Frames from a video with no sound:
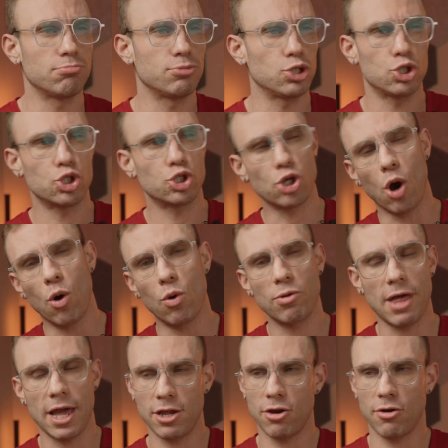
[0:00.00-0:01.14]
show
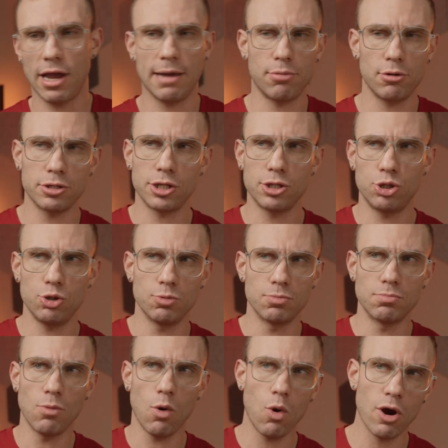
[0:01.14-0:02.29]
that you're able to do
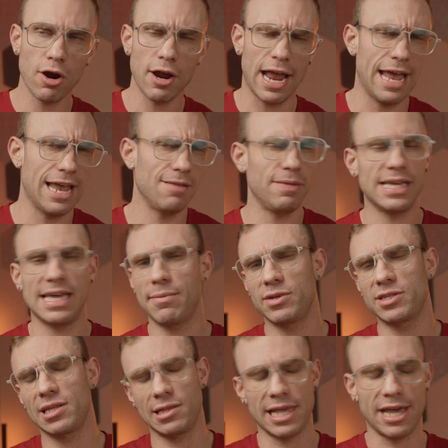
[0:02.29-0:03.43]
more and being able
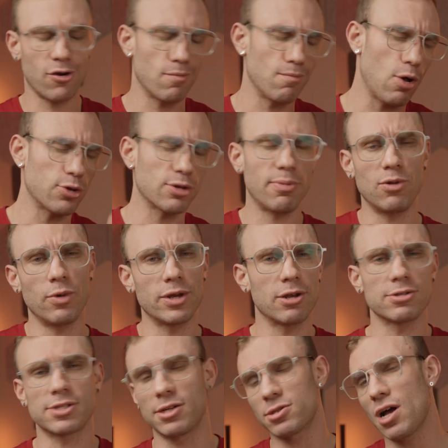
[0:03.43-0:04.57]
to layer multiple
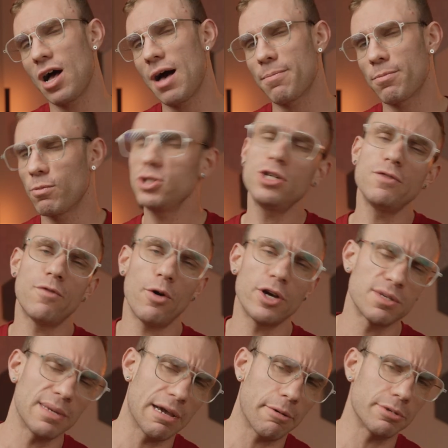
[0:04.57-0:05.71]
windows on top, which you've
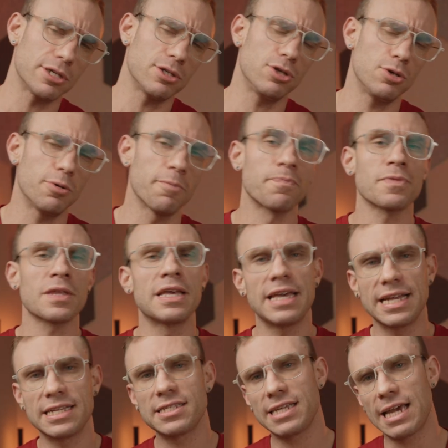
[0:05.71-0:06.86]
always been able to do
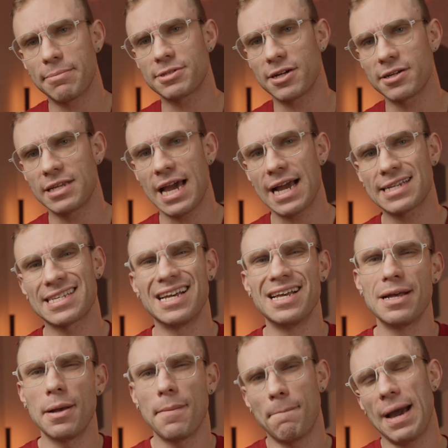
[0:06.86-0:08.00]
in Samsung DeX,
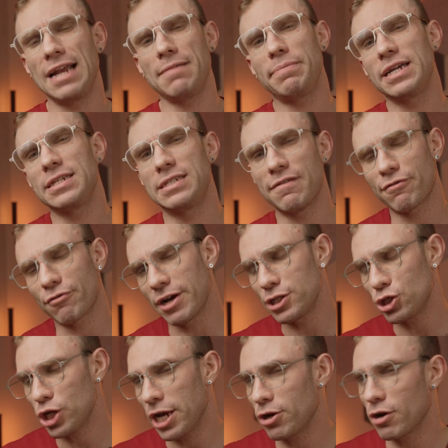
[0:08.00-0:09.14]
might be a
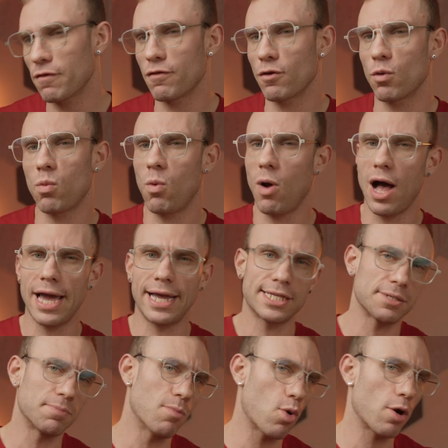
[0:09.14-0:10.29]
differentiator for why
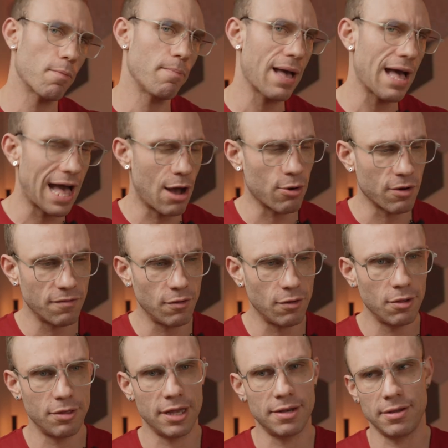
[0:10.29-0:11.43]
it's more
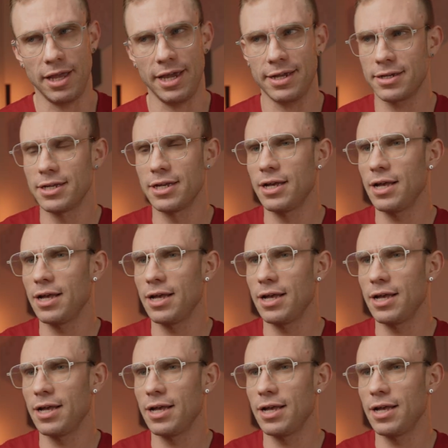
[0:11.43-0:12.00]
powerful than like